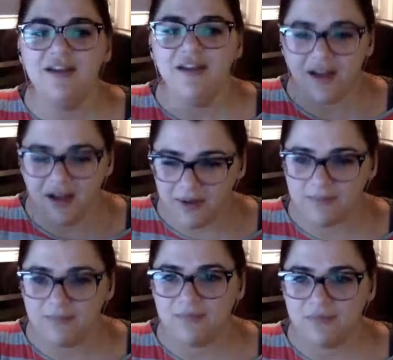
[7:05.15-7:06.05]

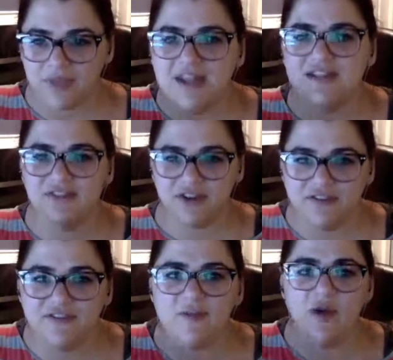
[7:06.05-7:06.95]
it is a very
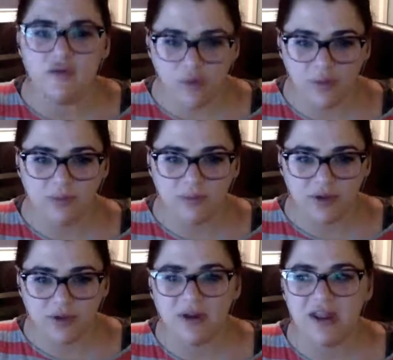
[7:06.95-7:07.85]
female forward book,
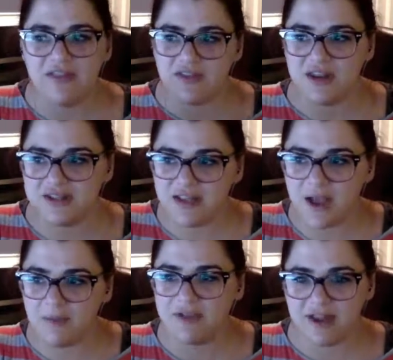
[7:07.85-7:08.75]
but I think that he's
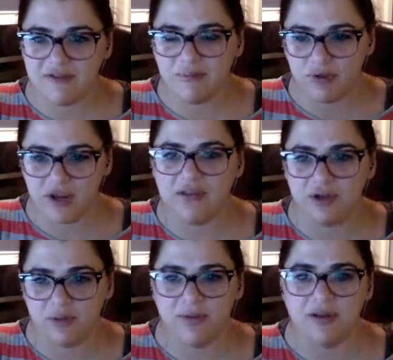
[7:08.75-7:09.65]
helped kind of bring a
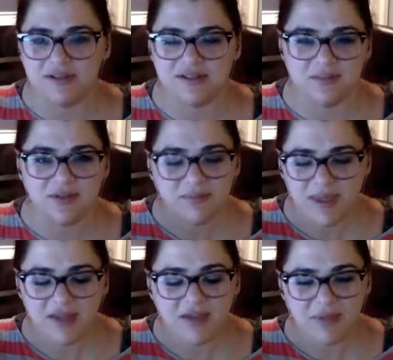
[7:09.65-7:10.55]
little bit to some of the
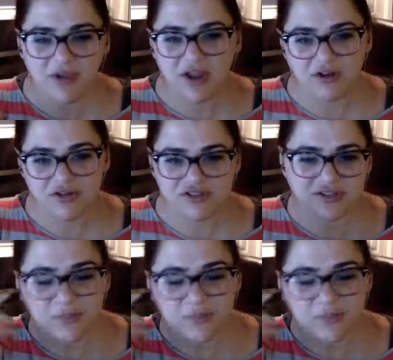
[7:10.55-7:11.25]
male characters a little bit.